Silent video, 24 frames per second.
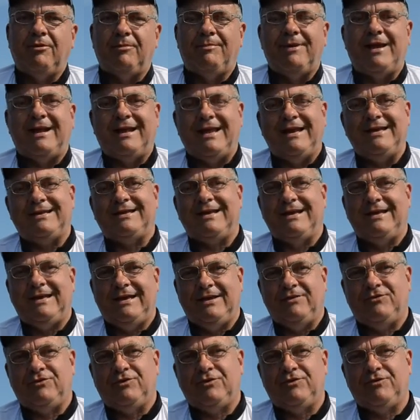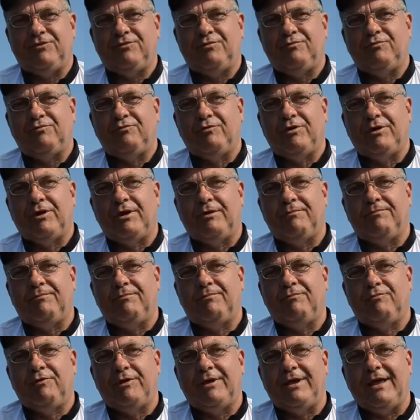about 18 inches with an
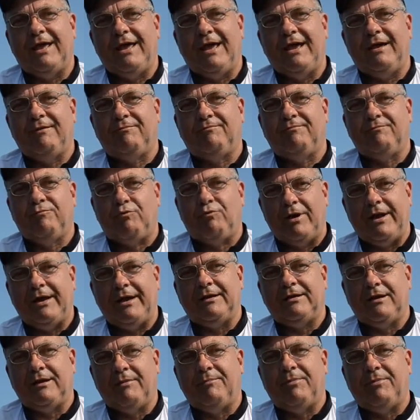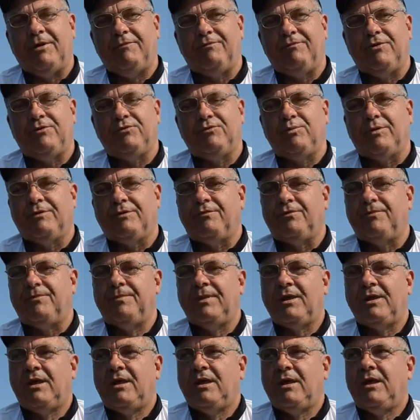egg weight above the swivel.
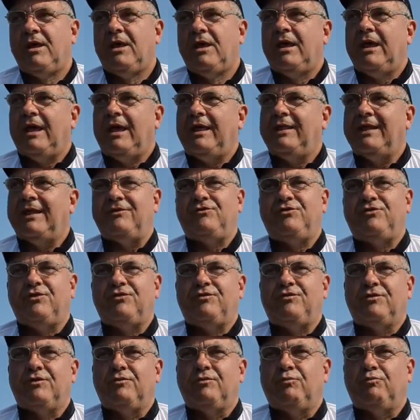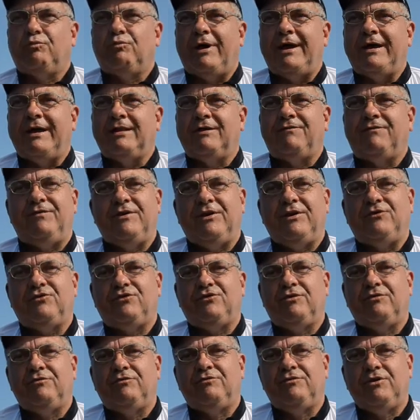And that's just weighing the fish,
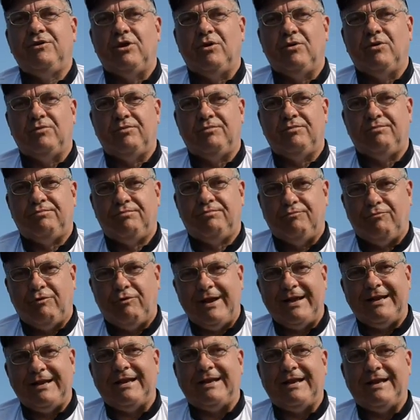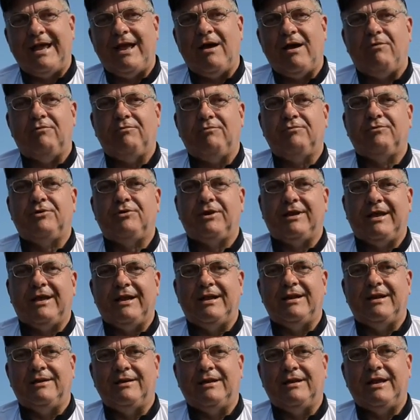weighing it down to get
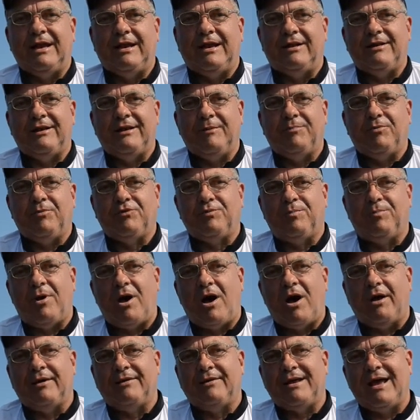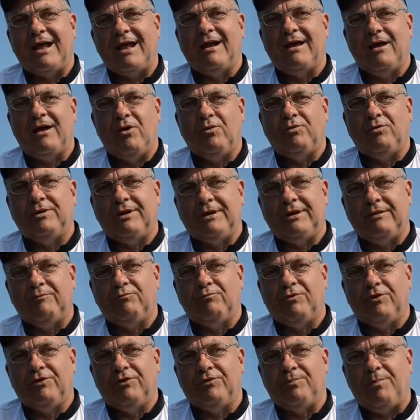it in a deeper spot, kind of holding it
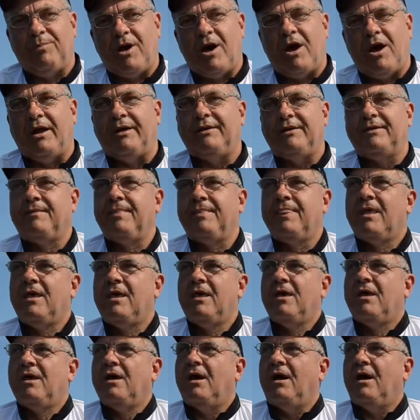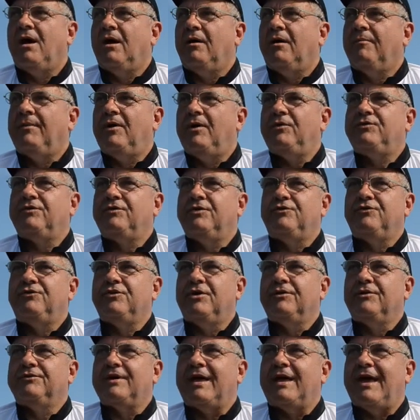in one spot. Most of the
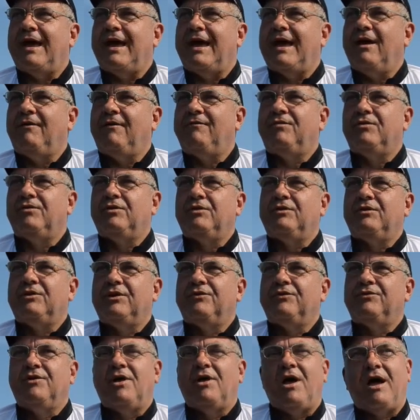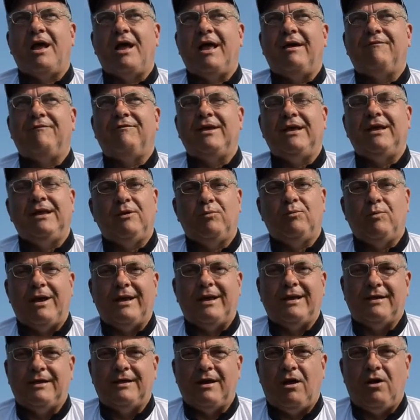jugs I have does not have any
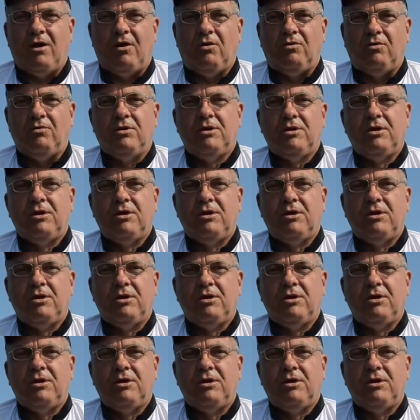weight at all.